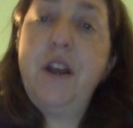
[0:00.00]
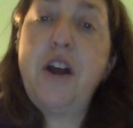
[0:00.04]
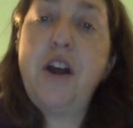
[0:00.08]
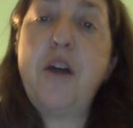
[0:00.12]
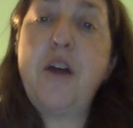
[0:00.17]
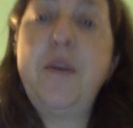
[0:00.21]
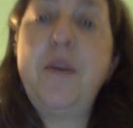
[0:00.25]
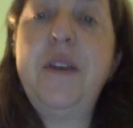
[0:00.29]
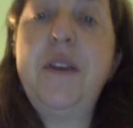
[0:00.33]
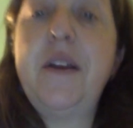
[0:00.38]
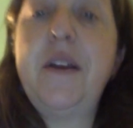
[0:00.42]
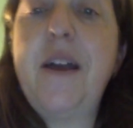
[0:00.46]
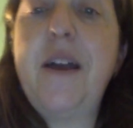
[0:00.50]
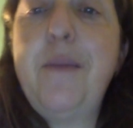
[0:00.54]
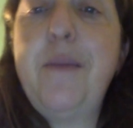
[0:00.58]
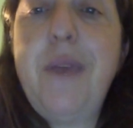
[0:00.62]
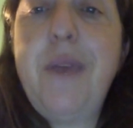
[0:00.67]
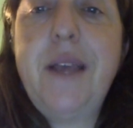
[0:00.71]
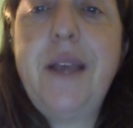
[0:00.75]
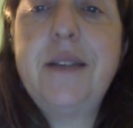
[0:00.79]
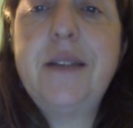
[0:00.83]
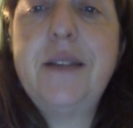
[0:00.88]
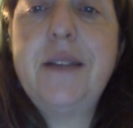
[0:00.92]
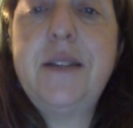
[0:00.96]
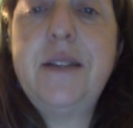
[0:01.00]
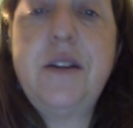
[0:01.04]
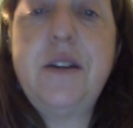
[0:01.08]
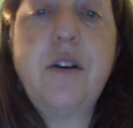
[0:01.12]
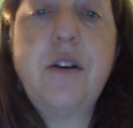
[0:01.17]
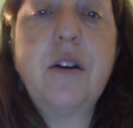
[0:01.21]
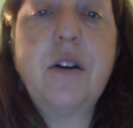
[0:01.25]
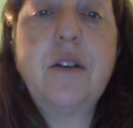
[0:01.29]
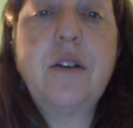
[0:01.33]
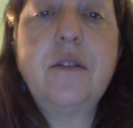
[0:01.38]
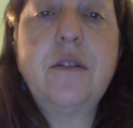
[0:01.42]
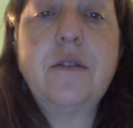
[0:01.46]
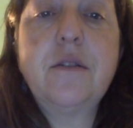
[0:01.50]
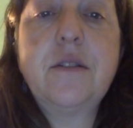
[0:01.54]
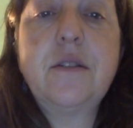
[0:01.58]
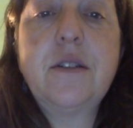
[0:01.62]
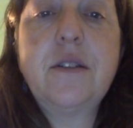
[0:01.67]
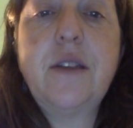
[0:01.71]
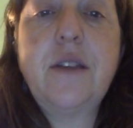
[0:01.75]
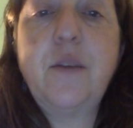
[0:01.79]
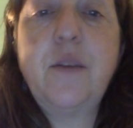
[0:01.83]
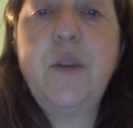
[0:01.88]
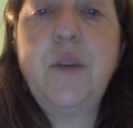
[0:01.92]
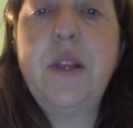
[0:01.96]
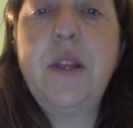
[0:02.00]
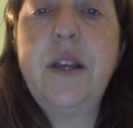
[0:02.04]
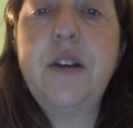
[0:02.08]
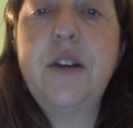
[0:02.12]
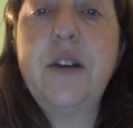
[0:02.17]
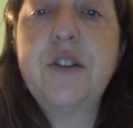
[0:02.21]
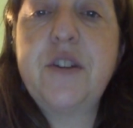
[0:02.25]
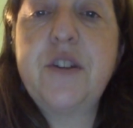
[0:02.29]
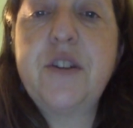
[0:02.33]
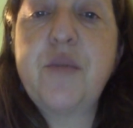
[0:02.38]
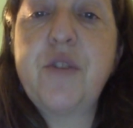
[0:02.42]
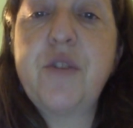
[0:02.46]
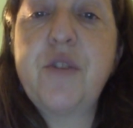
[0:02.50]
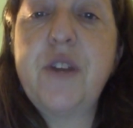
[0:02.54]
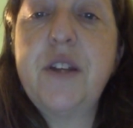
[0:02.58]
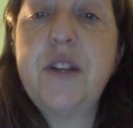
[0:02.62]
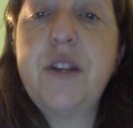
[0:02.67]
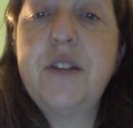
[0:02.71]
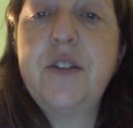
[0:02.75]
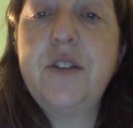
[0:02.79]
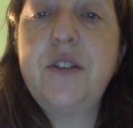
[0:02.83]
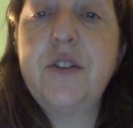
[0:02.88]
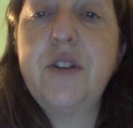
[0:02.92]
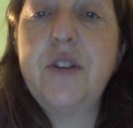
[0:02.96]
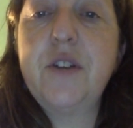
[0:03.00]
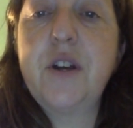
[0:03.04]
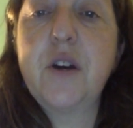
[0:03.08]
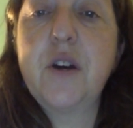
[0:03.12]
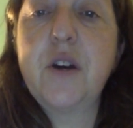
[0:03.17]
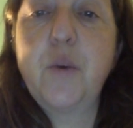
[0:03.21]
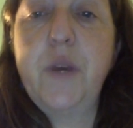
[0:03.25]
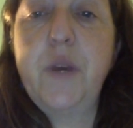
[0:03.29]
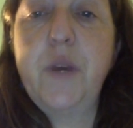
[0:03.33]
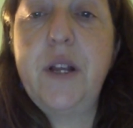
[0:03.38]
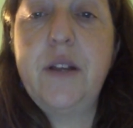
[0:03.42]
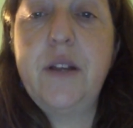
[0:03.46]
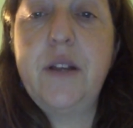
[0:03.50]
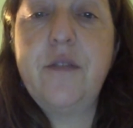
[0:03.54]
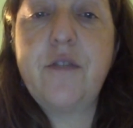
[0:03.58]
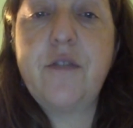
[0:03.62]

Common Time magazine articles that we later summarized during our weekly